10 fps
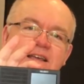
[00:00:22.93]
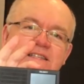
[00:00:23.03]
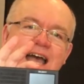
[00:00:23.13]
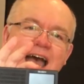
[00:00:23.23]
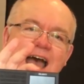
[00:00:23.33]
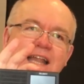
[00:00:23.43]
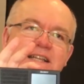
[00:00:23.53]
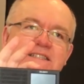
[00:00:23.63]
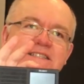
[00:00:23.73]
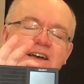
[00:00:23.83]
It's
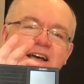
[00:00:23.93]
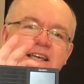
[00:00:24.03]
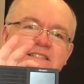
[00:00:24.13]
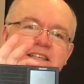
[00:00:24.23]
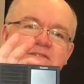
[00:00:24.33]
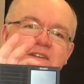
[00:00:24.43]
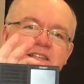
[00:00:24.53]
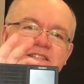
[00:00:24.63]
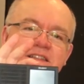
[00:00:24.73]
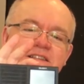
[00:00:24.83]
hand-sized. It
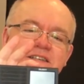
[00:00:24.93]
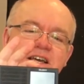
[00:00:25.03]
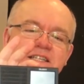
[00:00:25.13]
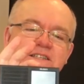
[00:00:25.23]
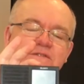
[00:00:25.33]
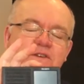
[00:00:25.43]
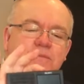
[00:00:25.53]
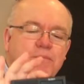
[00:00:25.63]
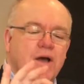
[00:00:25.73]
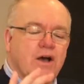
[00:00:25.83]
fits in the size of your
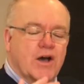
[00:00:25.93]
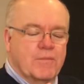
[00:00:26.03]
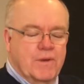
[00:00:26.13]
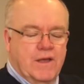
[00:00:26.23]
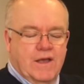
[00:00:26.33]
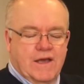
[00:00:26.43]
palm.